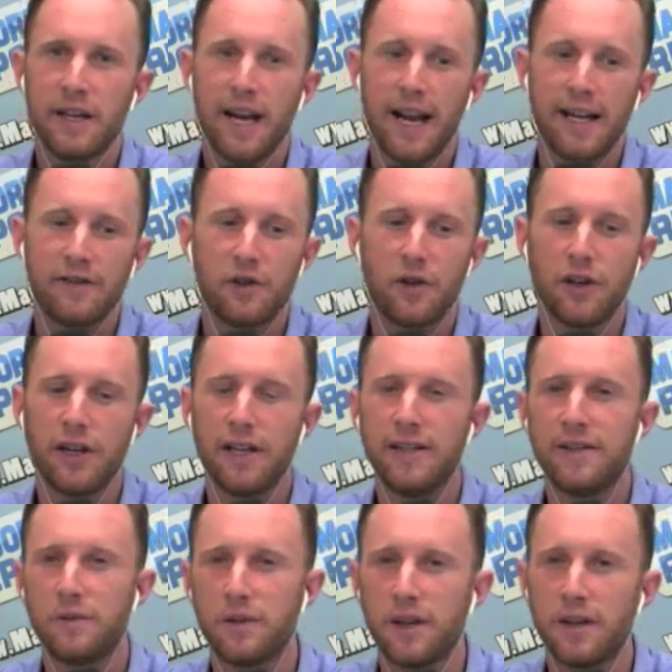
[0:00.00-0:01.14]
and turn it
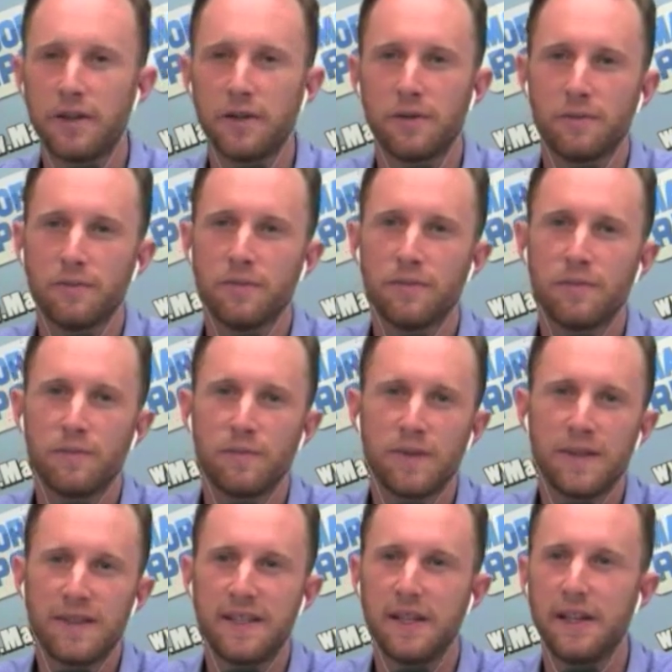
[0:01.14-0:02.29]
into another
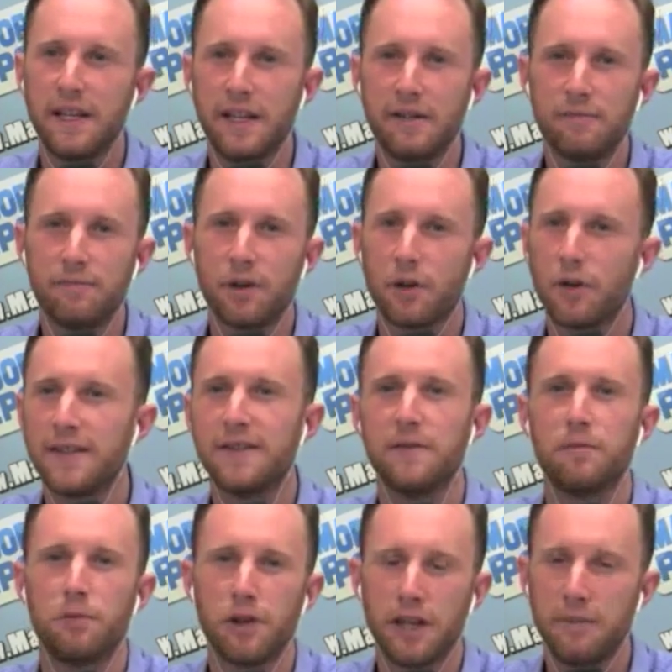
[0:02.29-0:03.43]
silly progressive
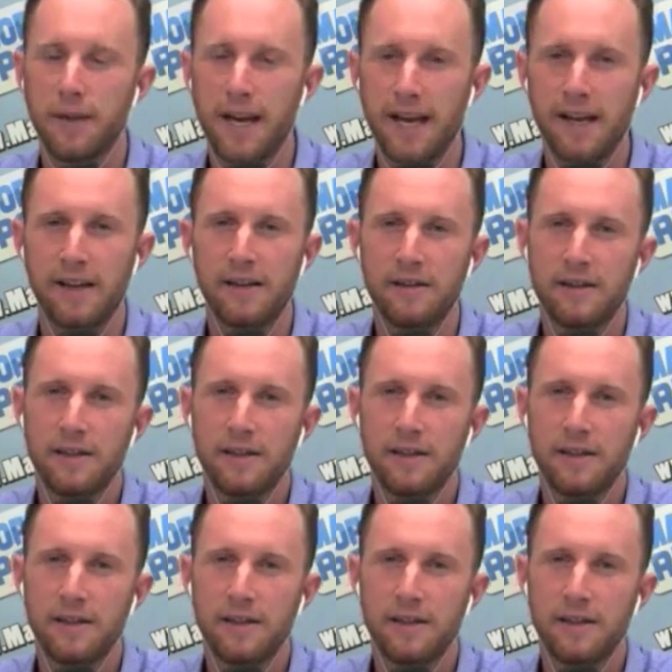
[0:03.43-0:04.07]
boogeyman